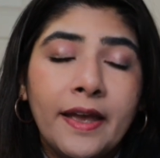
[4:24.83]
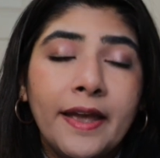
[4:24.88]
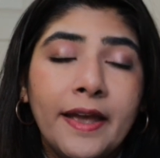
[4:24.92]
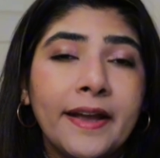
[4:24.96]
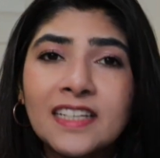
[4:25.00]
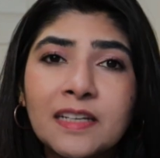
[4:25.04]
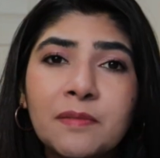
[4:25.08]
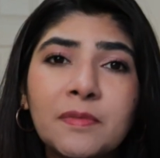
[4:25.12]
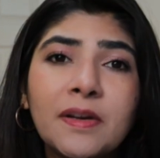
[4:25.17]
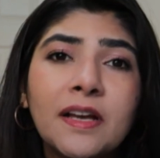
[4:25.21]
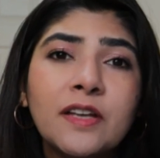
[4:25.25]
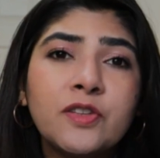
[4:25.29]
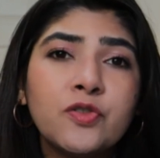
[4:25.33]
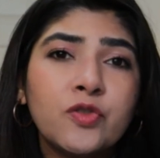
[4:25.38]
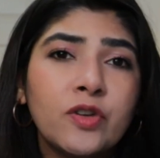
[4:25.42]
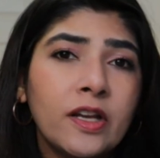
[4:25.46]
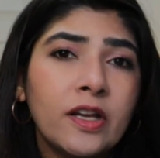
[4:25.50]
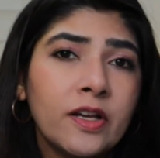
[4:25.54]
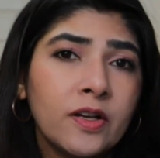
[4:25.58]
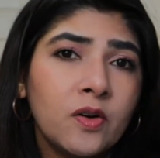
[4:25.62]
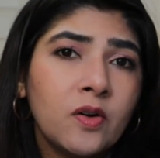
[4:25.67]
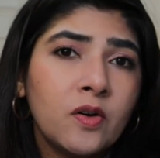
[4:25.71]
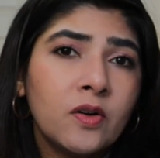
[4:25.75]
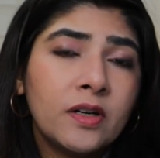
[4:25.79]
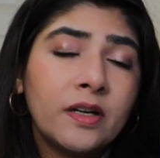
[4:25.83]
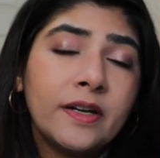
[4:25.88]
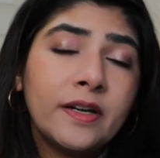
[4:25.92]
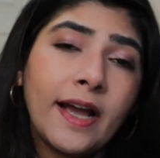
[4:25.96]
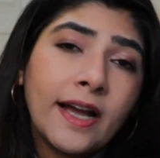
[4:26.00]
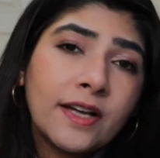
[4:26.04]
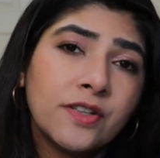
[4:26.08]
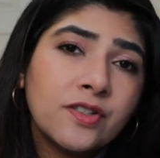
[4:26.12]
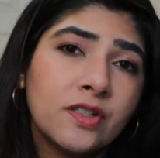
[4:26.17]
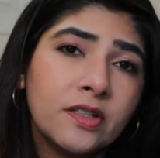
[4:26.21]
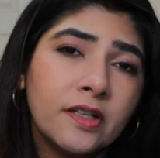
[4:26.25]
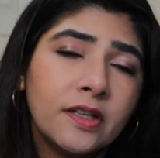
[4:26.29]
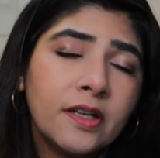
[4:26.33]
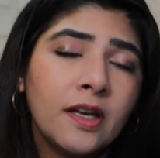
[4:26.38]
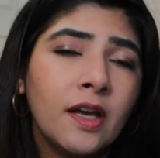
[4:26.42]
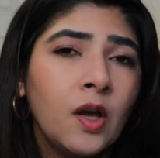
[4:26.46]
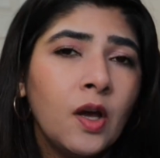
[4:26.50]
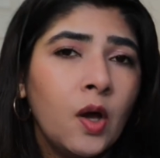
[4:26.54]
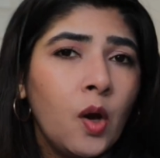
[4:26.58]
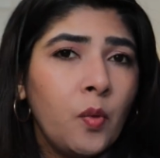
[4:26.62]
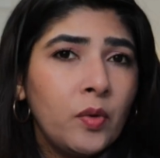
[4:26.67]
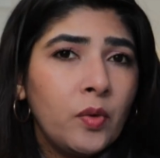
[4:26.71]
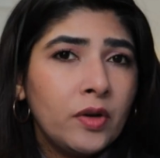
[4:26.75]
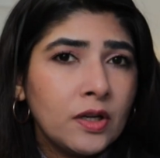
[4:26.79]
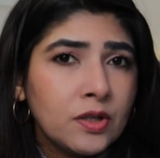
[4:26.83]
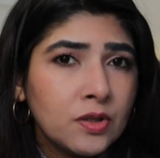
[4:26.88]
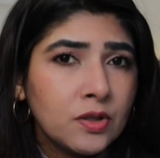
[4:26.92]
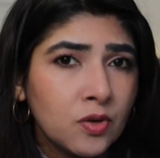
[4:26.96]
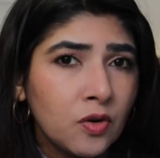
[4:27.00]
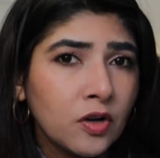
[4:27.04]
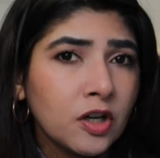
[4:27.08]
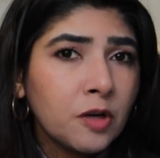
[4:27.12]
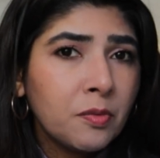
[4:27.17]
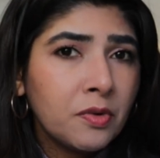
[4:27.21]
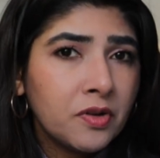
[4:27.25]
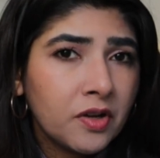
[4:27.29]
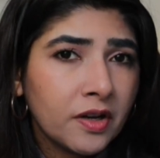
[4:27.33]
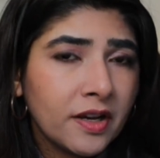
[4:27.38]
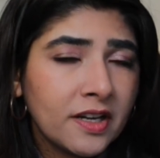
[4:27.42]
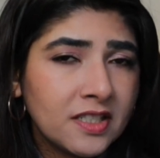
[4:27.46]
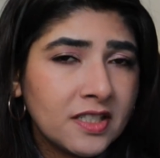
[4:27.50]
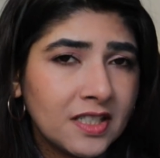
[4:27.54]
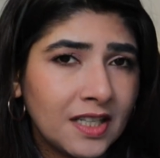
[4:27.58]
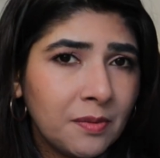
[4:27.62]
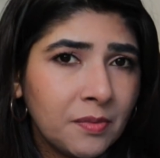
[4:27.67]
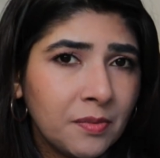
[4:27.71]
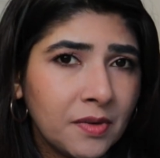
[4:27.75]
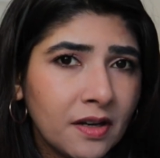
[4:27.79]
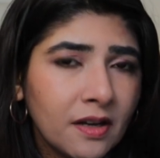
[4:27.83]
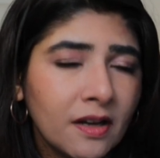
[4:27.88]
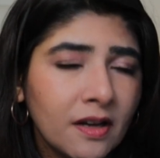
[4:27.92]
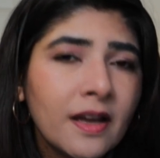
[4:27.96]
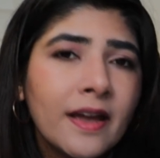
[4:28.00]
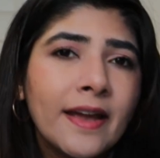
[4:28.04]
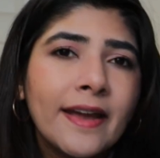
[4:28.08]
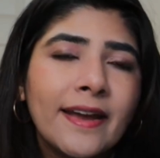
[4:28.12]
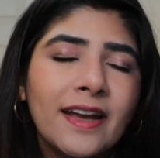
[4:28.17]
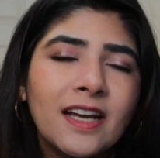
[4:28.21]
Academia is really good, and actually when I talk about academia,